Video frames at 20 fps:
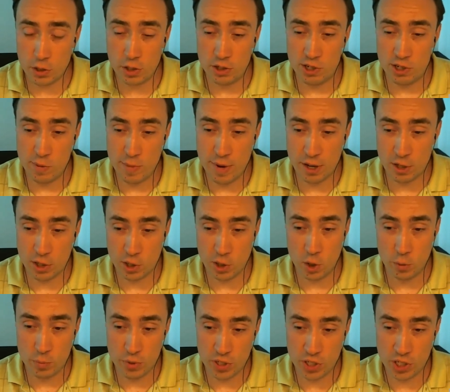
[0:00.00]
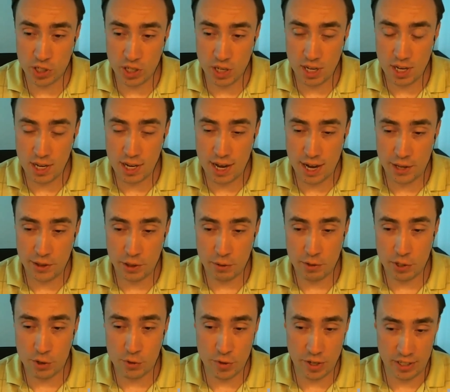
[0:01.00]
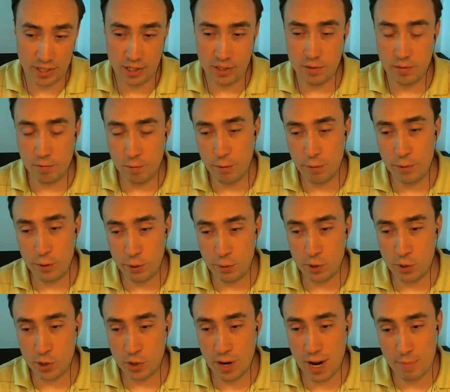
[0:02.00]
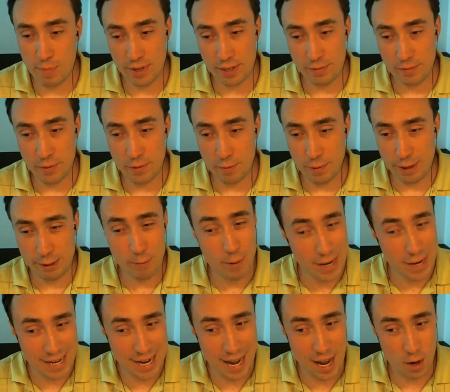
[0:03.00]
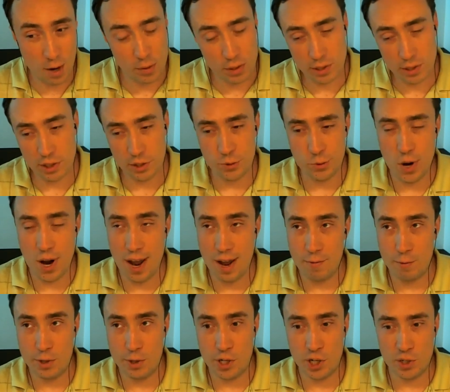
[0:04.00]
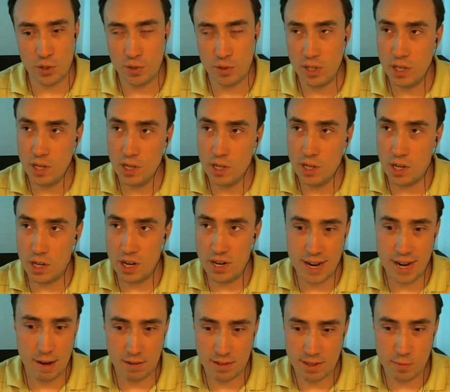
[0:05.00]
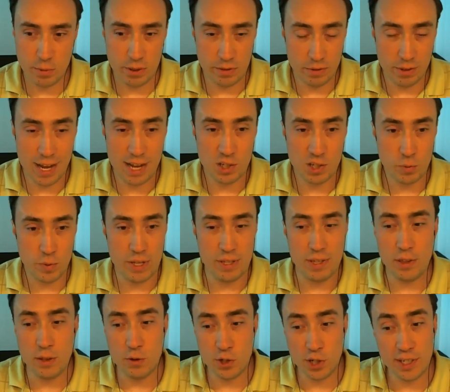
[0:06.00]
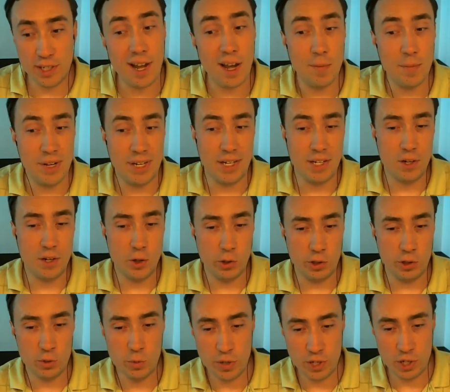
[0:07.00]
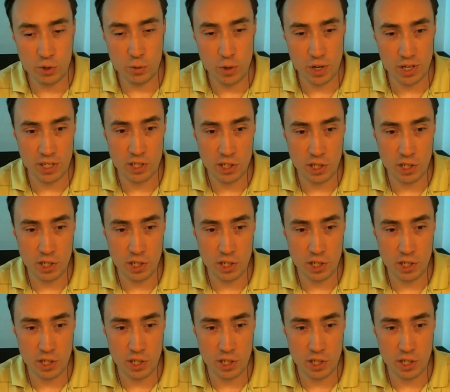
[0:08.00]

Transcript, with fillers: So the Gmail scopes and the restricted reviews are happening for, like right now, and the Drive we just announced, I believe, last week, but those are coming in early twenty twenty.